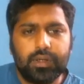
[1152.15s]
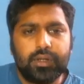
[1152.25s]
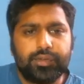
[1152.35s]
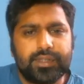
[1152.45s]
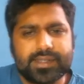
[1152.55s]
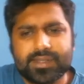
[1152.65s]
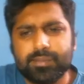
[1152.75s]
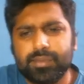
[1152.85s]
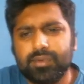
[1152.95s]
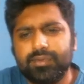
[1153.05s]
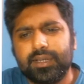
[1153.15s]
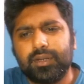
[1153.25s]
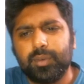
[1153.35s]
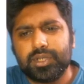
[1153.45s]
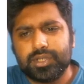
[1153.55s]
So this is a perfect
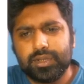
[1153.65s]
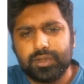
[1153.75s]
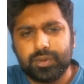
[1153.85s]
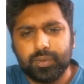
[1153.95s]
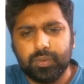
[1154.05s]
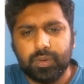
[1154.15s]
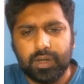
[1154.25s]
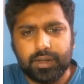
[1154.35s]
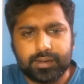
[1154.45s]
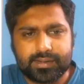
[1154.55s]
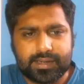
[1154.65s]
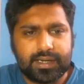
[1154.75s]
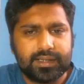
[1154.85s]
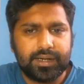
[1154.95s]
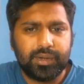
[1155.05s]
question to
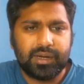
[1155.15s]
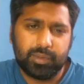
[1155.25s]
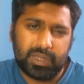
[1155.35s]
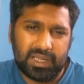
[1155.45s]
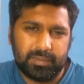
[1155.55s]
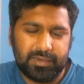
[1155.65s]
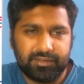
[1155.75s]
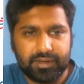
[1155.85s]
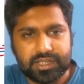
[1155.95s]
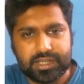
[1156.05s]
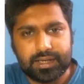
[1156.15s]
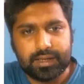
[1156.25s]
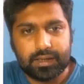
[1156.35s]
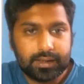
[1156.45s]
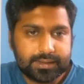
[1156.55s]
understand that you have to keep
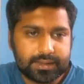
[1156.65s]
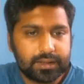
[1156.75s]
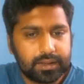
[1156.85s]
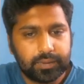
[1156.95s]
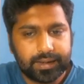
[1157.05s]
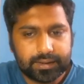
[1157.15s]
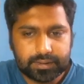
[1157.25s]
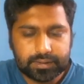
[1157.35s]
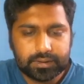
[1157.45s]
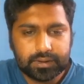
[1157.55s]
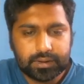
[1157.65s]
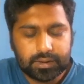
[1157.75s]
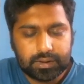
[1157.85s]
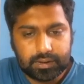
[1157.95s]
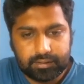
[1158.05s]
differentiating unless and until you get the
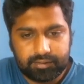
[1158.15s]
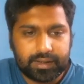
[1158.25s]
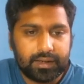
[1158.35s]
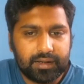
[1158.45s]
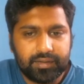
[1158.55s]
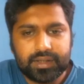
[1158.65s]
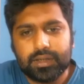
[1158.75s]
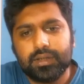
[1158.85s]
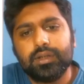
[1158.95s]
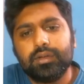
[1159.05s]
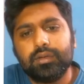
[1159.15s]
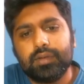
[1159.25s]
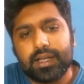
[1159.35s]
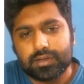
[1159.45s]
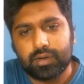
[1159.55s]
final limit.
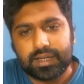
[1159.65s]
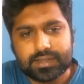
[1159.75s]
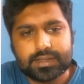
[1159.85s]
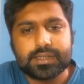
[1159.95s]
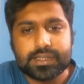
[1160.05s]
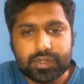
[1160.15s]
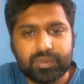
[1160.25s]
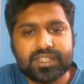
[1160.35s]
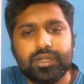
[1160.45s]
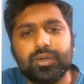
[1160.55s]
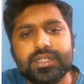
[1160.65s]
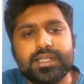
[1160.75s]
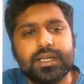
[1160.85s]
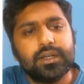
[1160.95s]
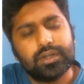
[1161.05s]
As long as 0 by 0 is
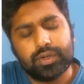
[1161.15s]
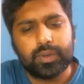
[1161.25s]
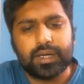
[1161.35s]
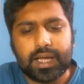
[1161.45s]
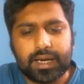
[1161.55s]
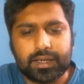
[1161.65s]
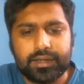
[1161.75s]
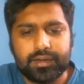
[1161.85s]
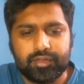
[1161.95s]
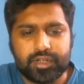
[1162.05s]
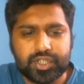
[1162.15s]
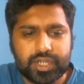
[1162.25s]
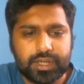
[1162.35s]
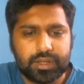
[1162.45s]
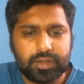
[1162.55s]
there, you can directly
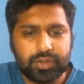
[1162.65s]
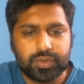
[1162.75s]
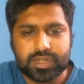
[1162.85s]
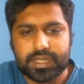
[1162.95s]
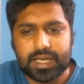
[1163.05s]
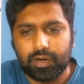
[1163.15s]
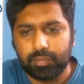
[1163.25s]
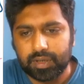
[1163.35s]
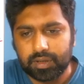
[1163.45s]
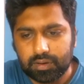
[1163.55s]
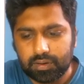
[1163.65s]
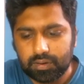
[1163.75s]
differentiate, use the L'Hopital.